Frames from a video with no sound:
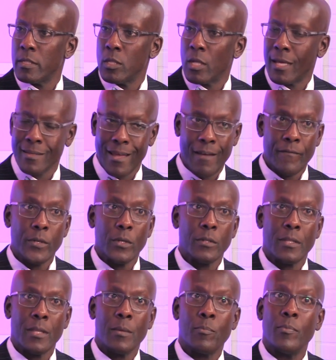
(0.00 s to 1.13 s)
I feel
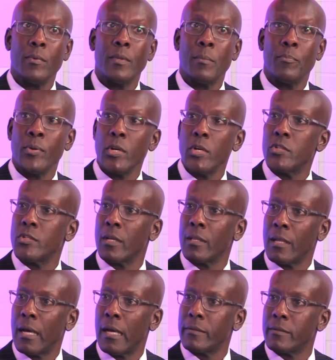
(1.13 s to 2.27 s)
that they punch a
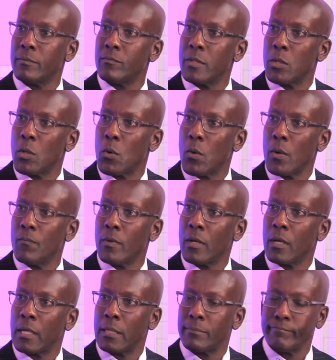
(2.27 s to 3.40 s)
lot,
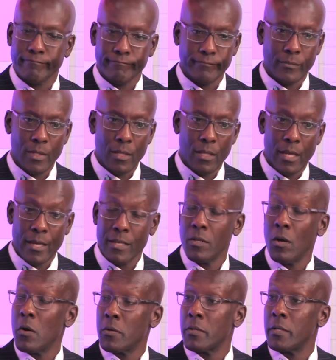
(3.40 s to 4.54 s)
I guess
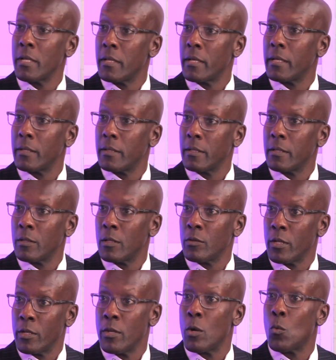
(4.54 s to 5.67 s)
harder than
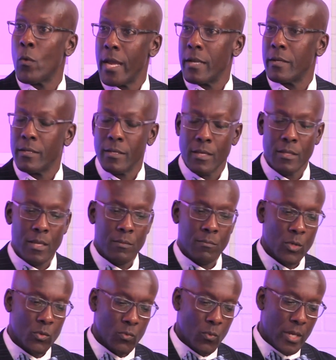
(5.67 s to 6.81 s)
their weight in
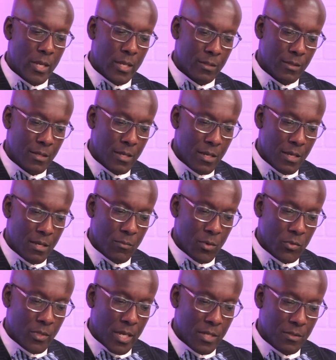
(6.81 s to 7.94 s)
most
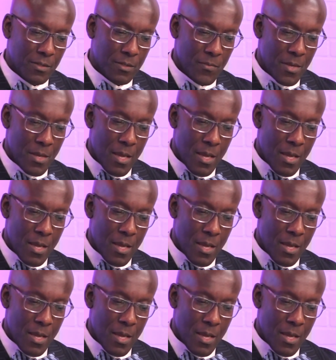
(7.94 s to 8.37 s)
cases.